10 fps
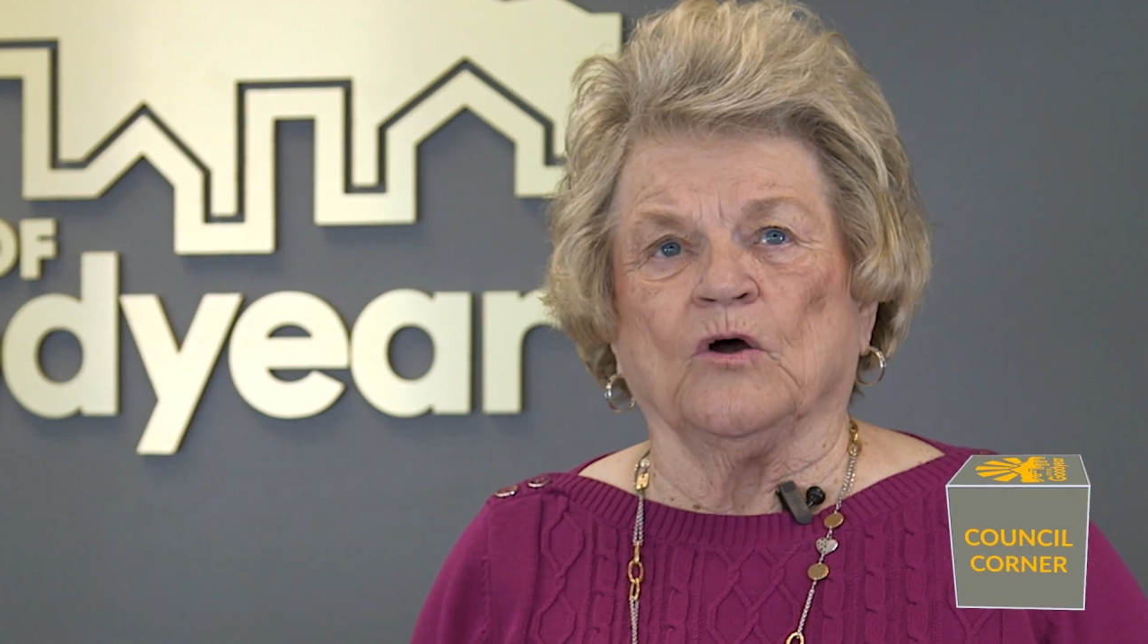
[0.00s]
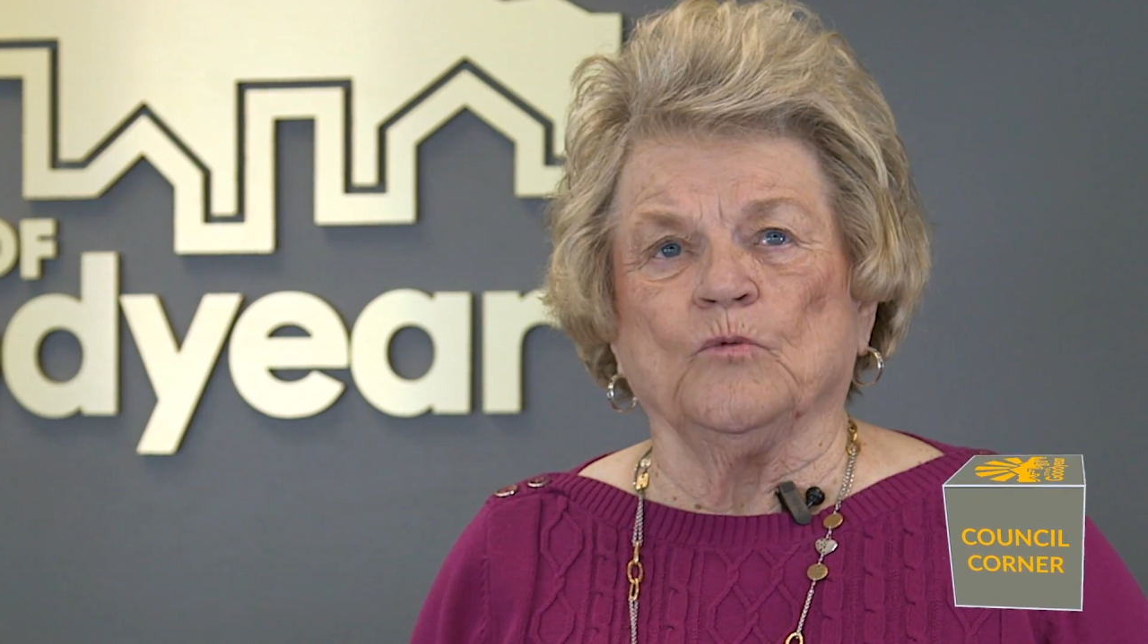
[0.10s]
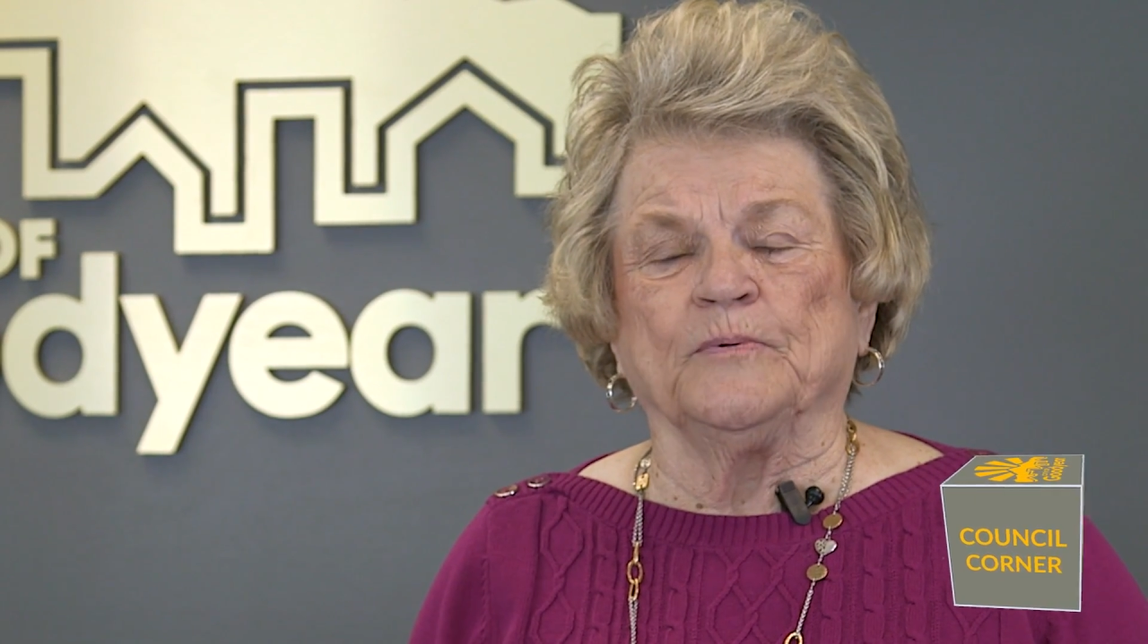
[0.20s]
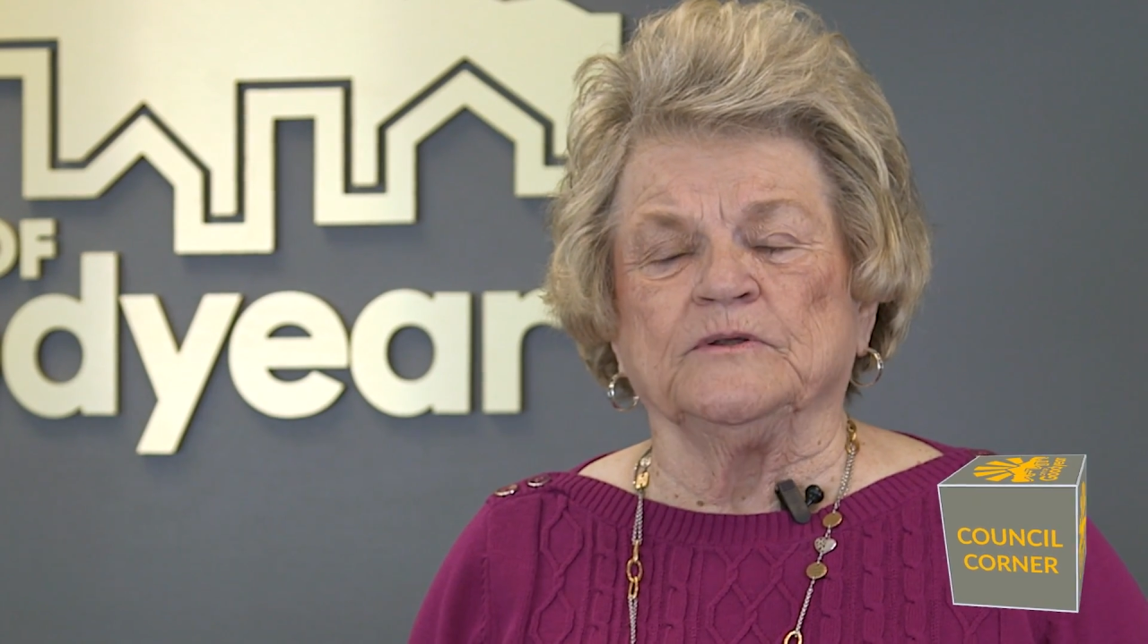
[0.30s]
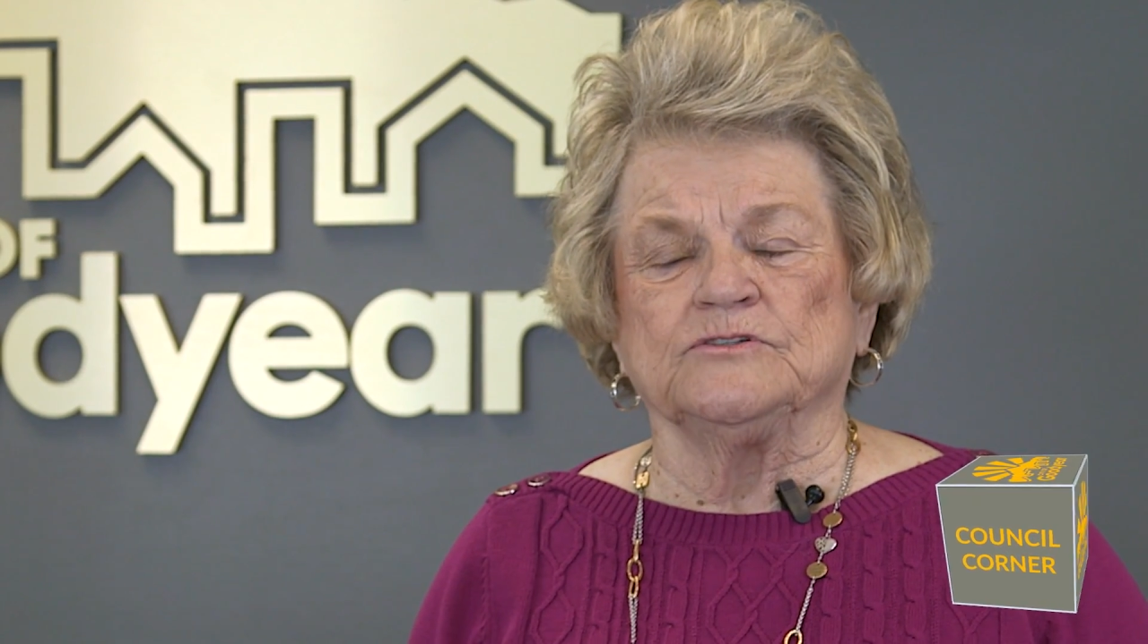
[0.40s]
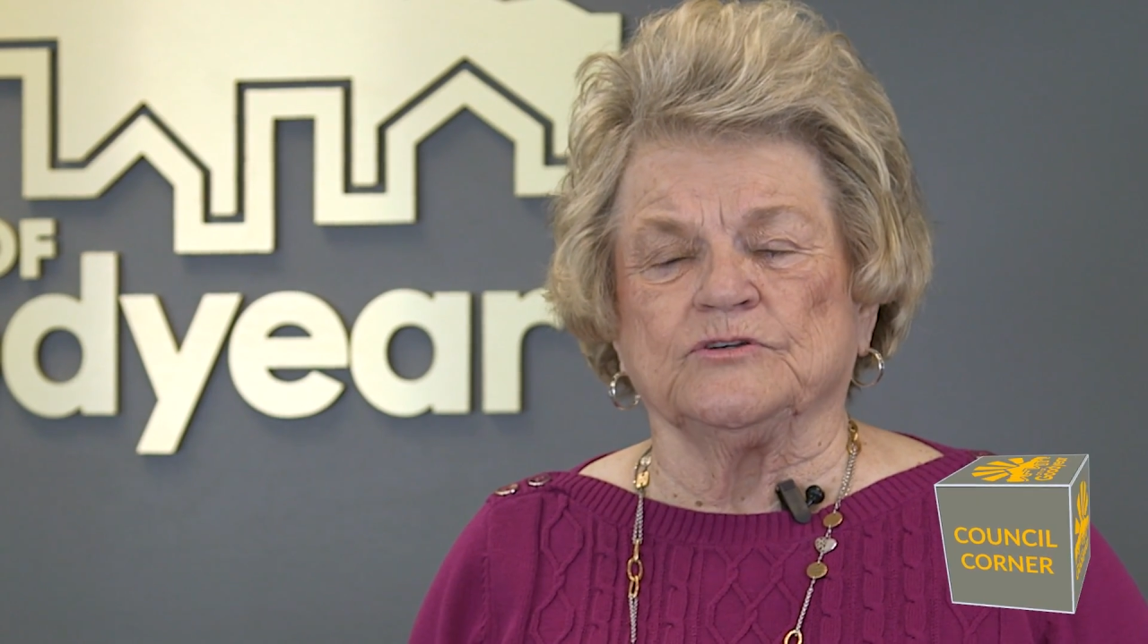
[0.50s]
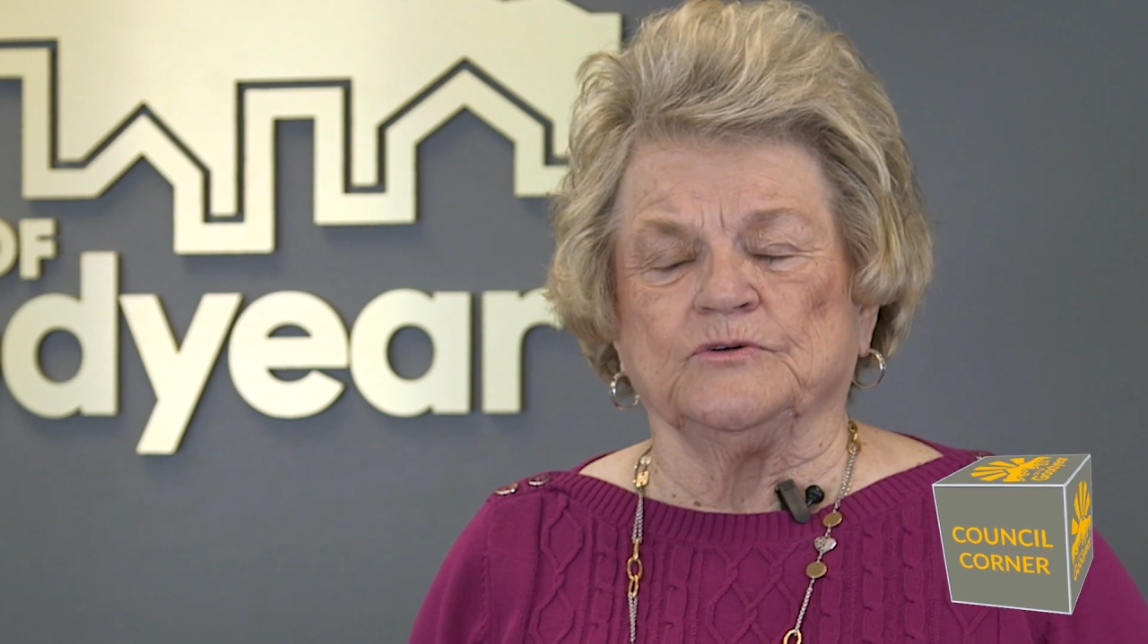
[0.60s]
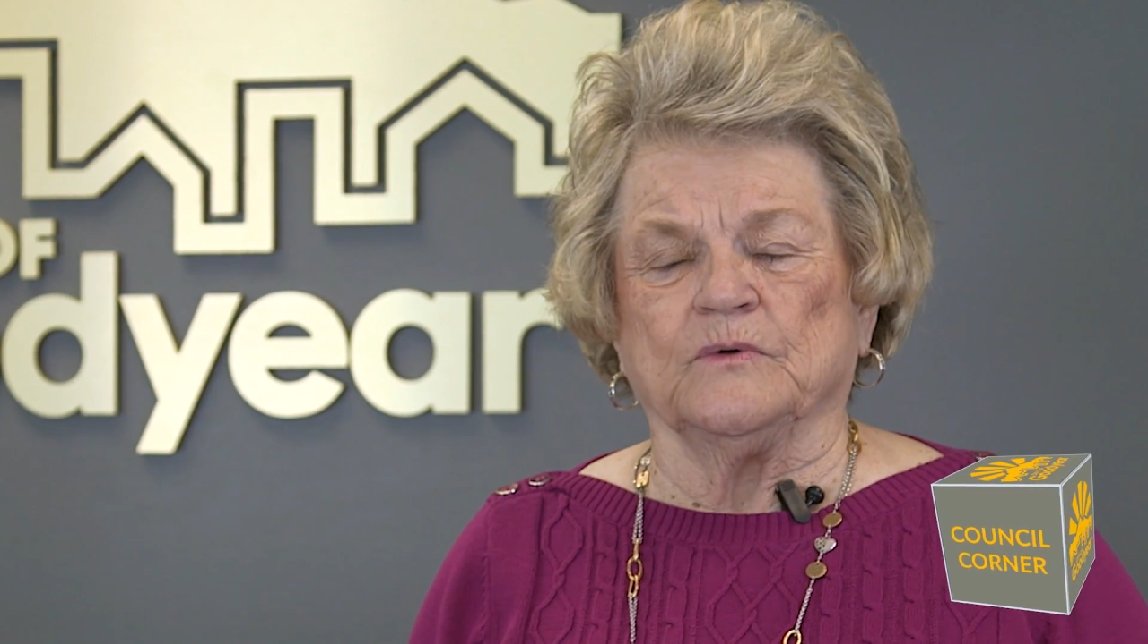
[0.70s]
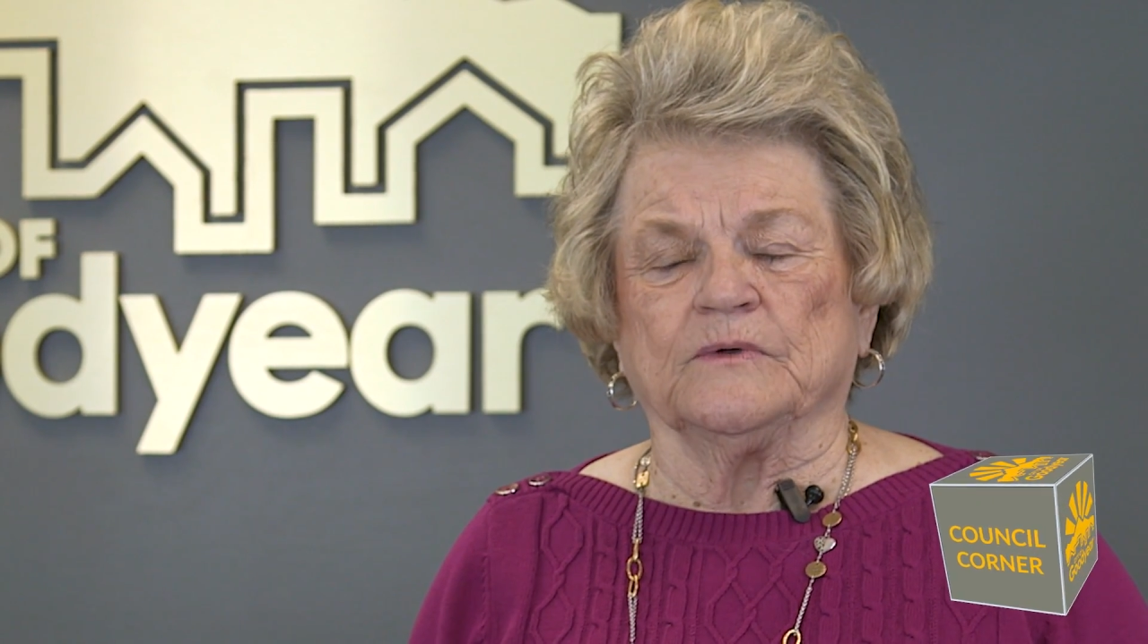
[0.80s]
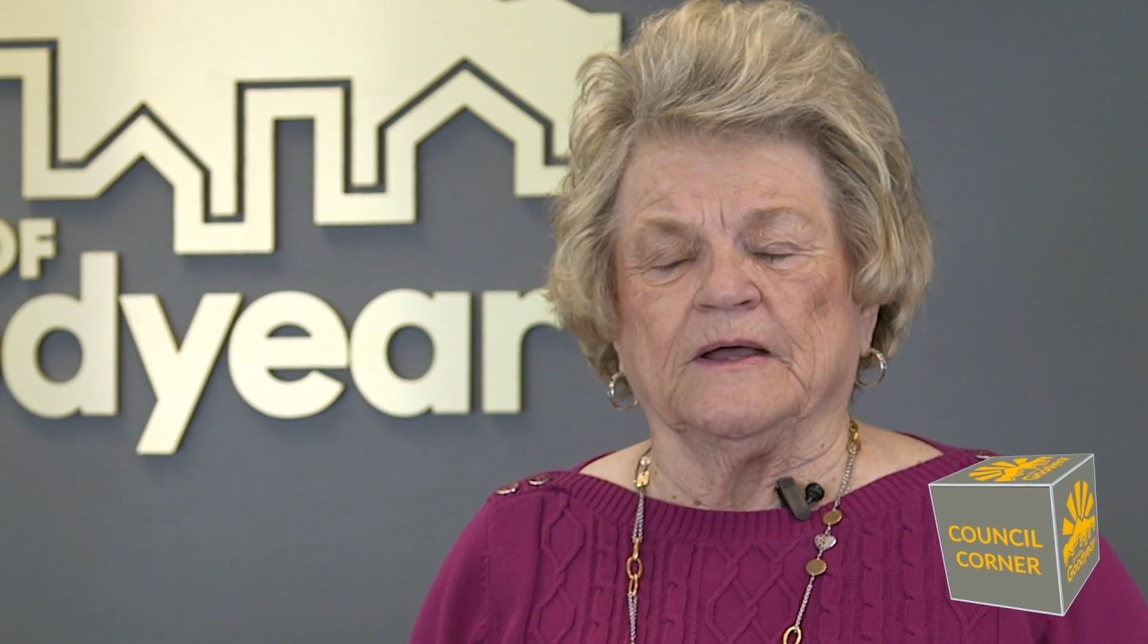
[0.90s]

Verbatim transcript: open to